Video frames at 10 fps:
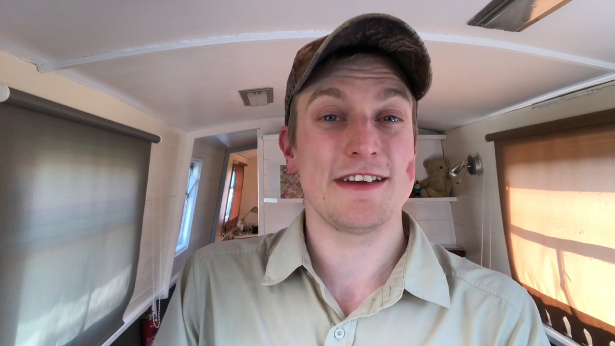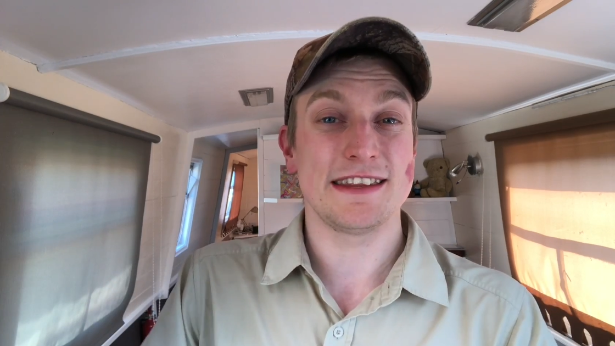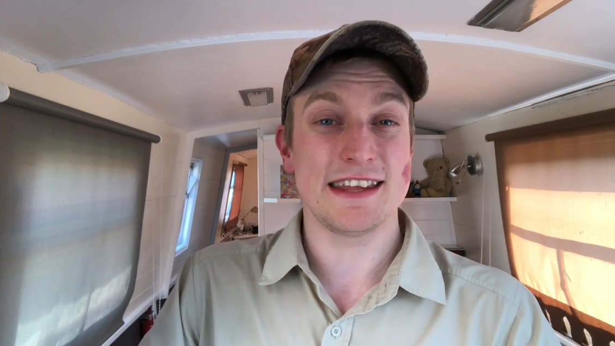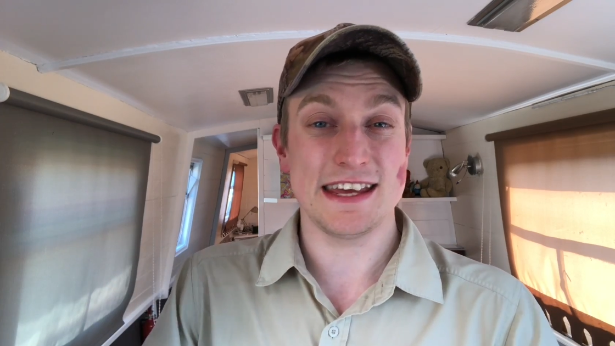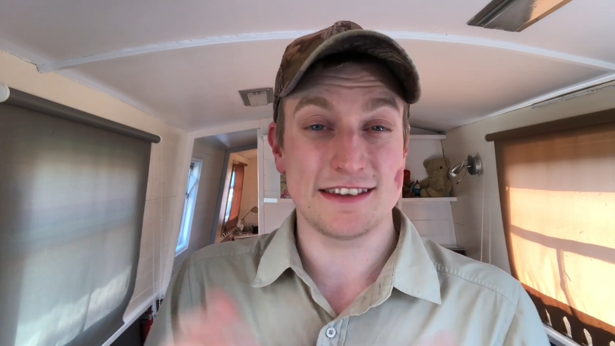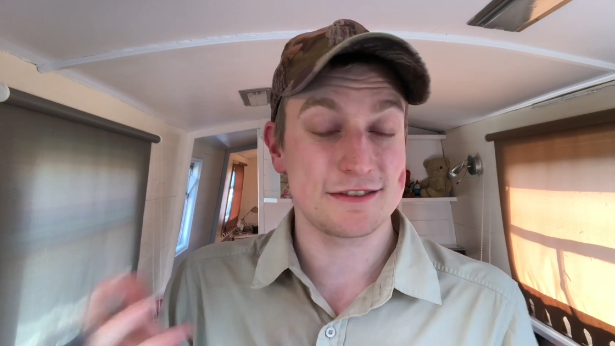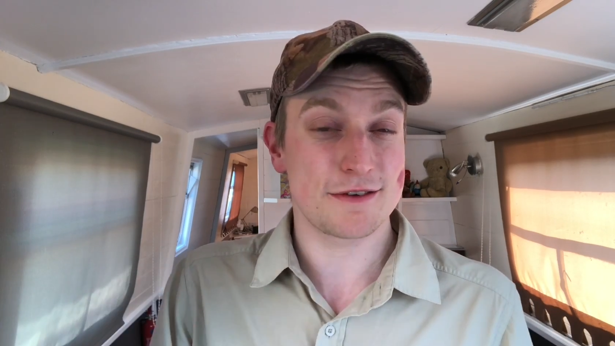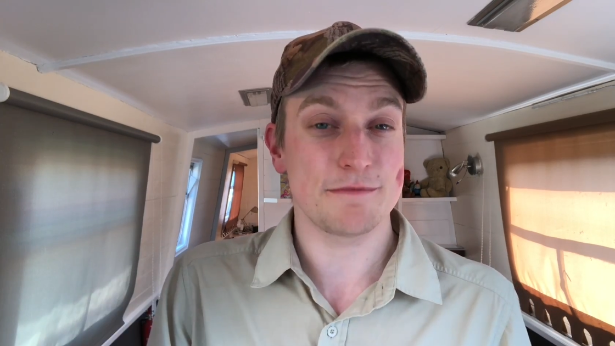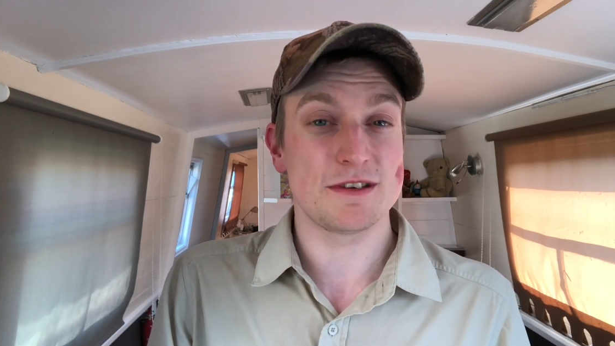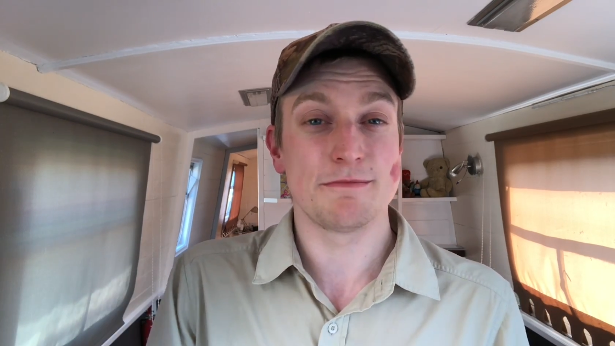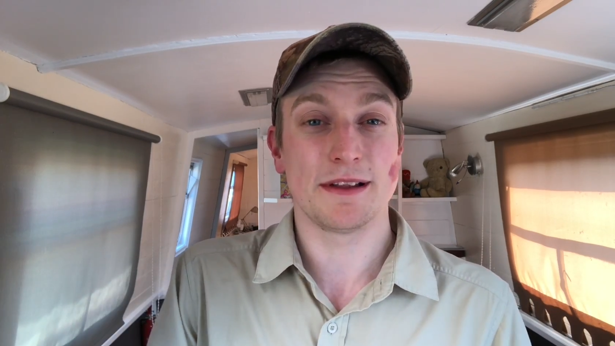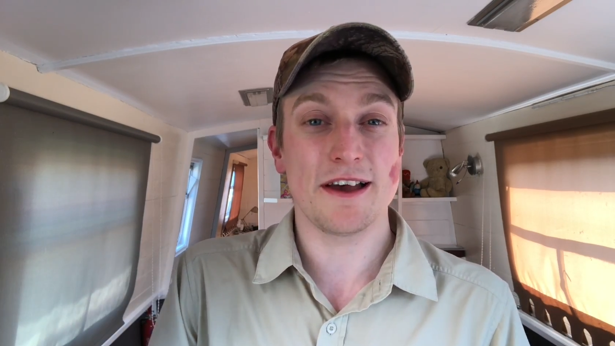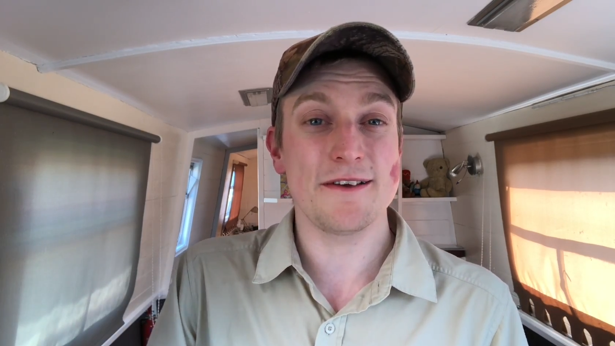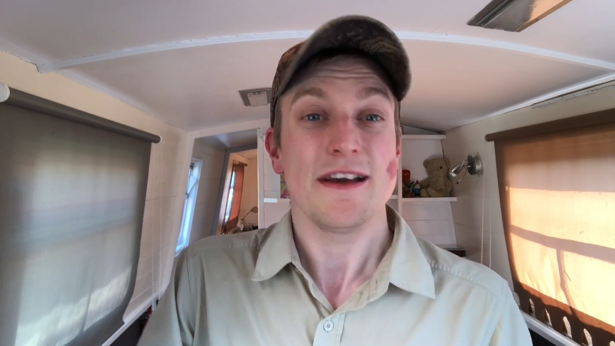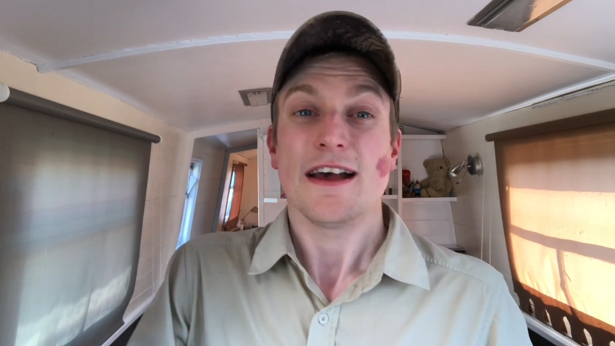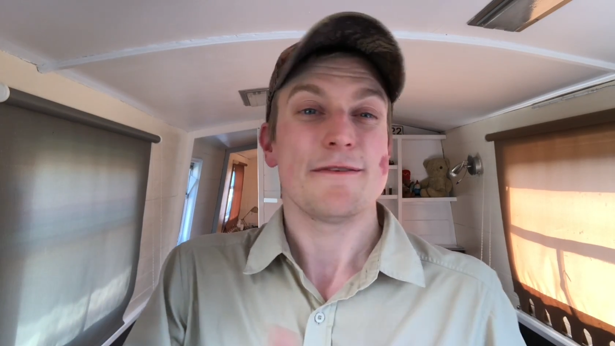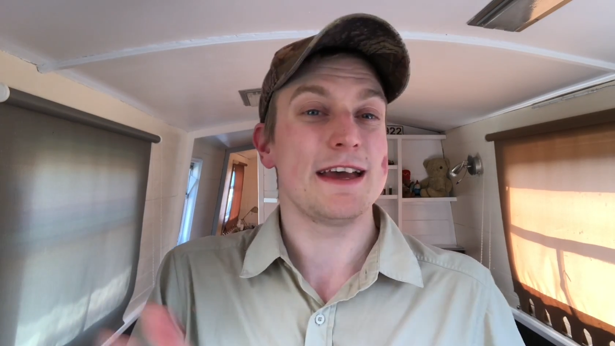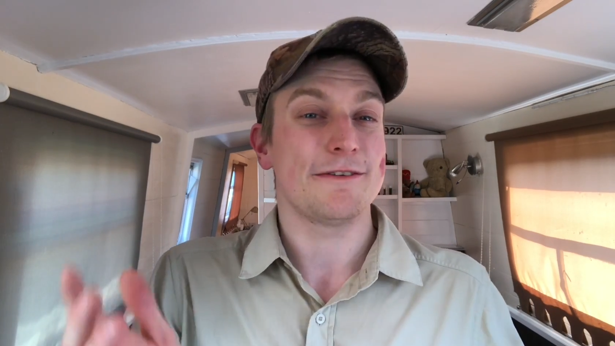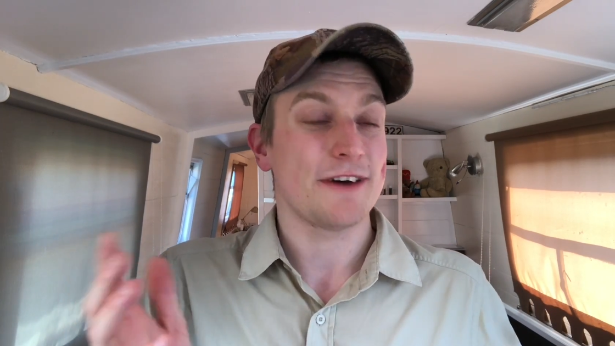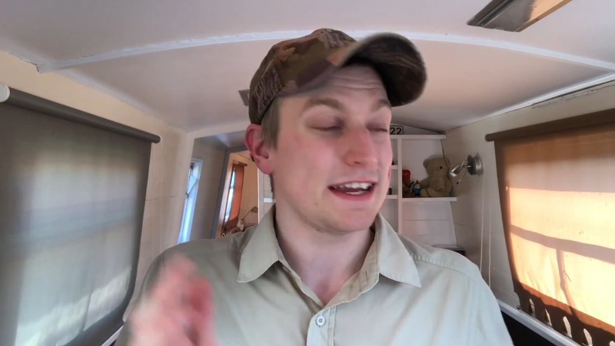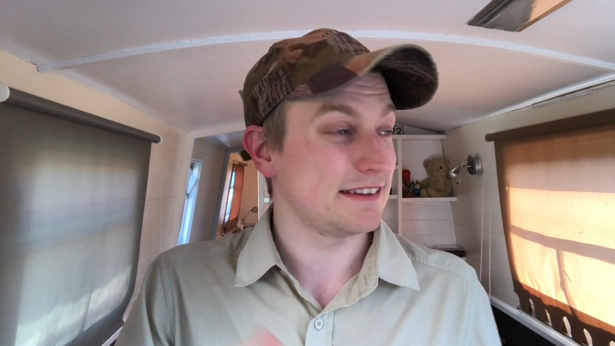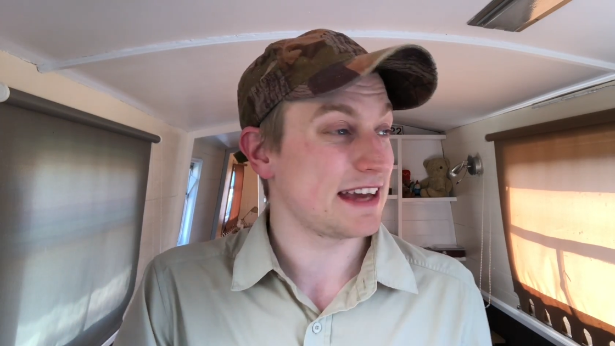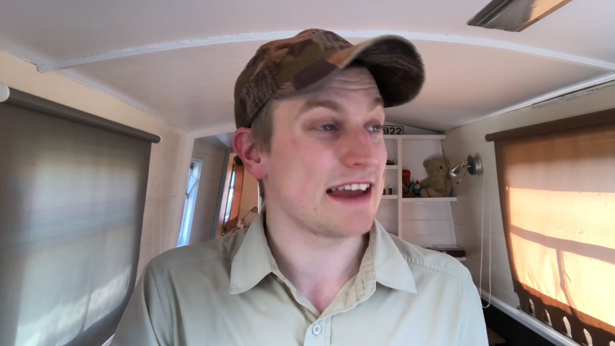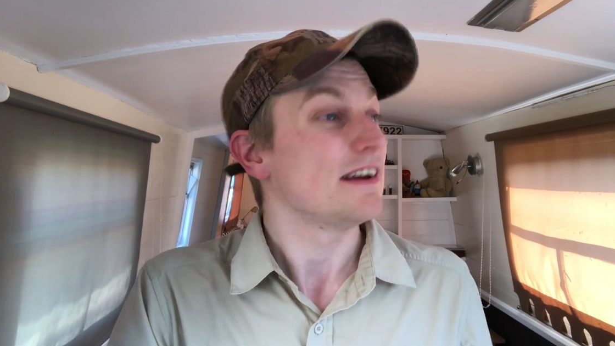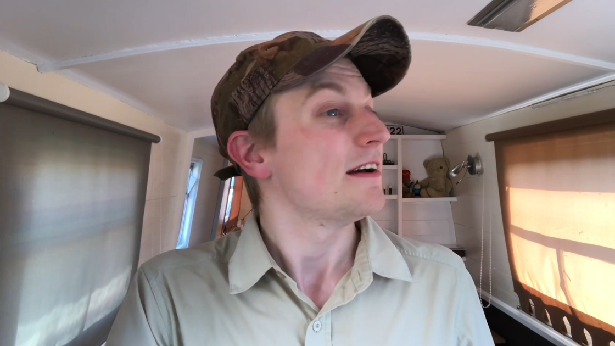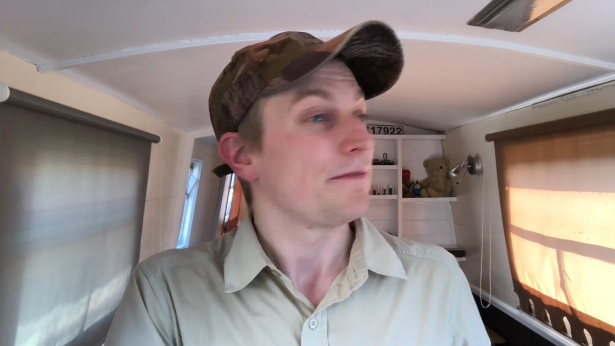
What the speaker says: in the description below, where you'll find, again,